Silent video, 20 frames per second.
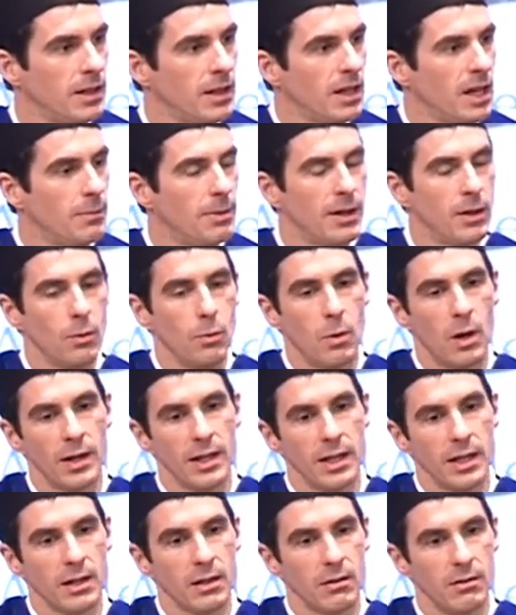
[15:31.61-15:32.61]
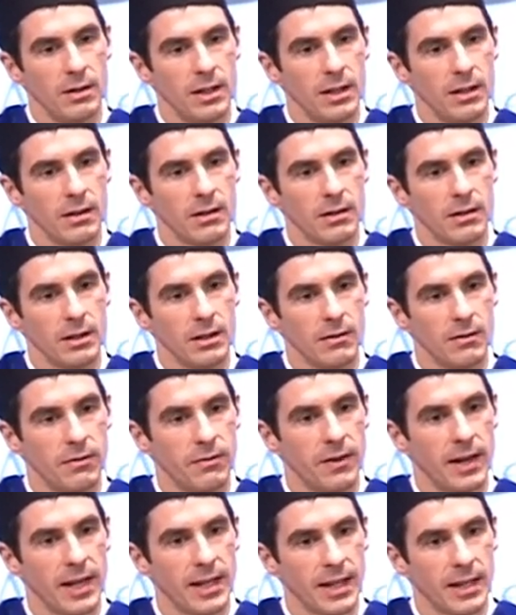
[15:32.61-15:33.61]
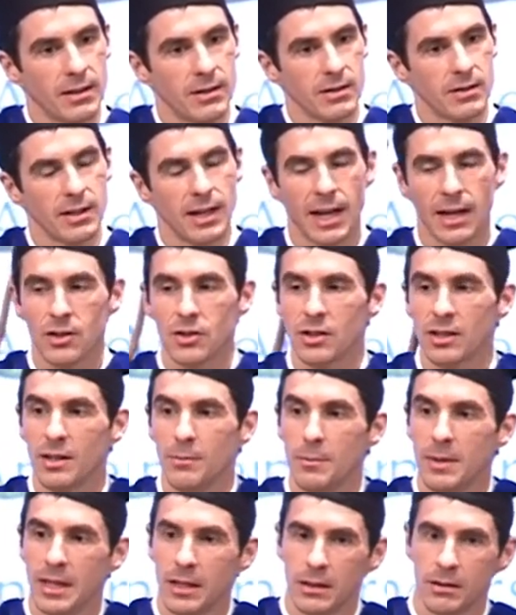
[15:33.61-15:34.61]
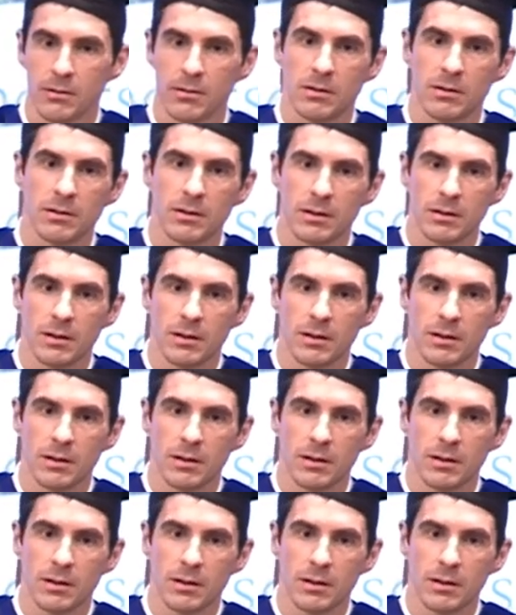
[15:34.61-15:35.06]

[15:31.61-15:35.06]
about what a career in finance actually means.